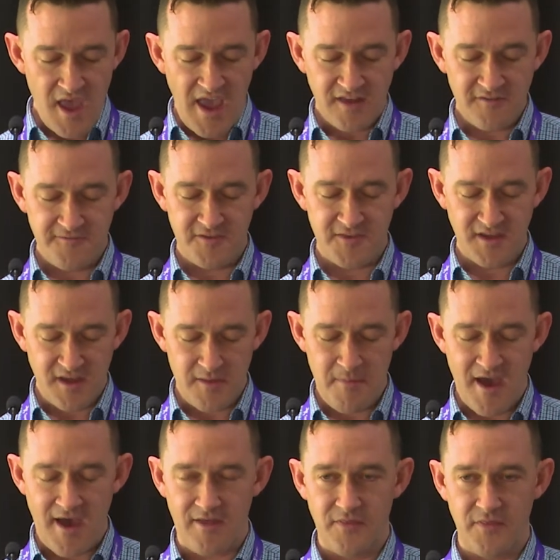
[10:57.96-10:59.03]
And if you think
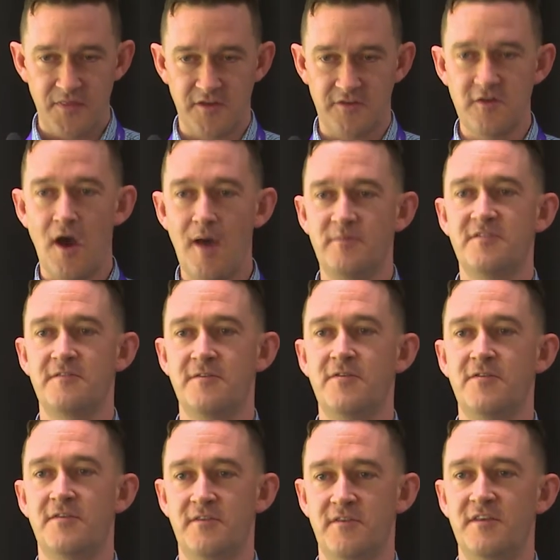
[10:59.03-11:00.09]
about the types
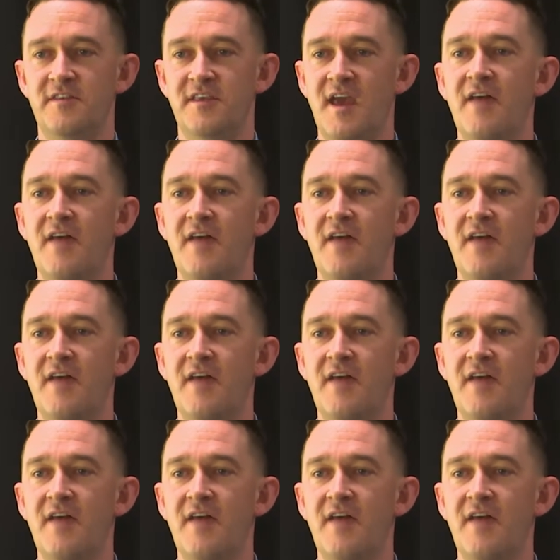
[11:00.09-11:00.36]
of the